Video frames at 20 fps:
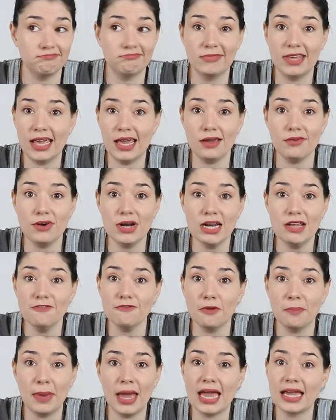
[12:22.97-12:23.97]
get ready
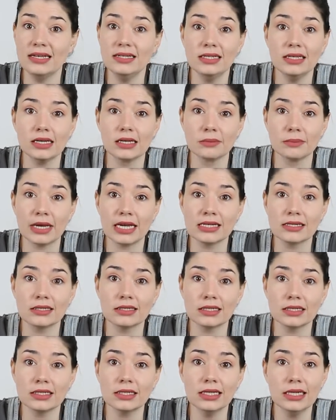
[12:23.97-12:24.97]
for painting
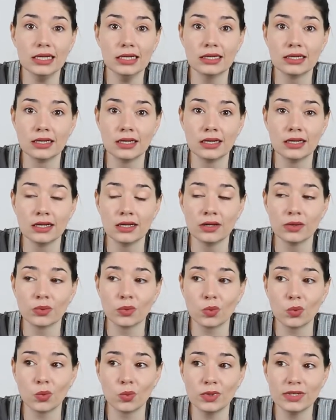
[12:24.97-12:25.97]
basically,
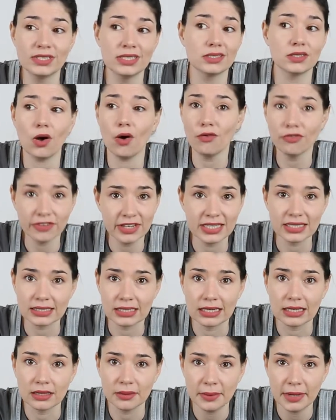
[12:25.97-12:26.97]
which is
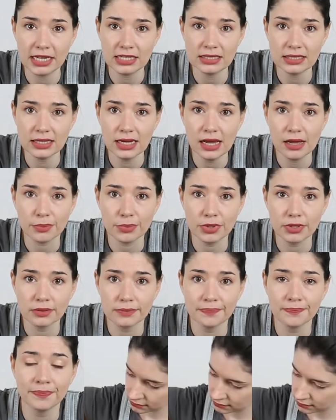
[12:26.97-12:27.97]
obviously the best step.
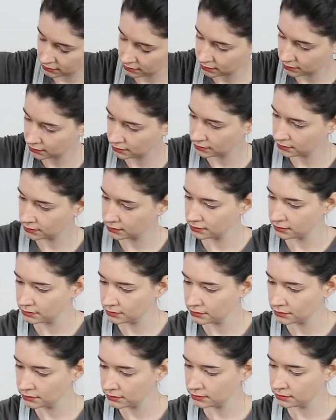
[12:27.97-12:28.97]
I'm going to go over it
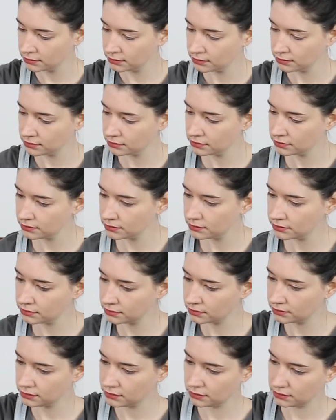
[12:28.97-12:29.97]
with a 120
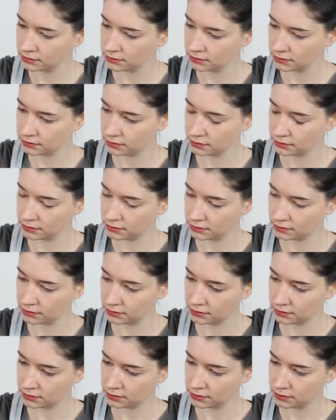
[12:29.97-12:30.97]
grit sandpaper
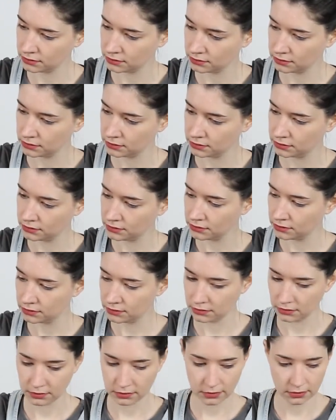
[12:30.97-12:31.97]
and then I
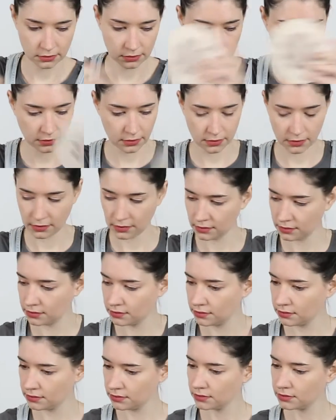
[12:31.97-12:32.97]
will follow it
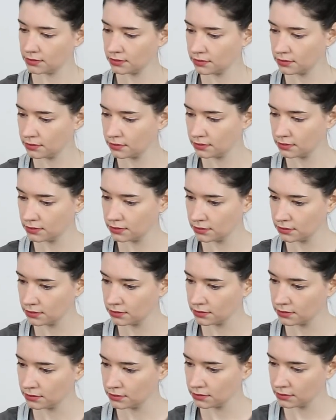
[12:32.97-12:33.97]
with a
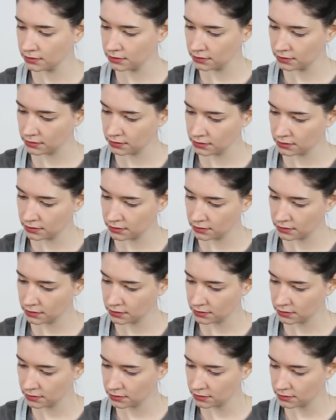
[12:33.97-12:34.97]
220 grit
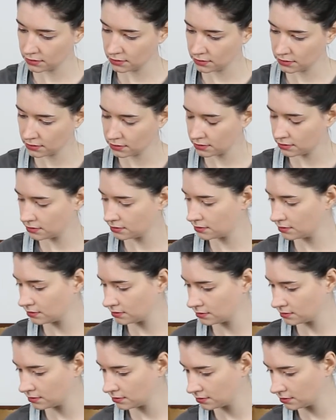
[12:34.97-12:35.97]
just to make sure it's
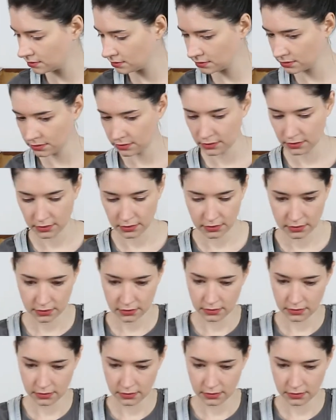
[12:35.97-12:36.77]
nice and smooth.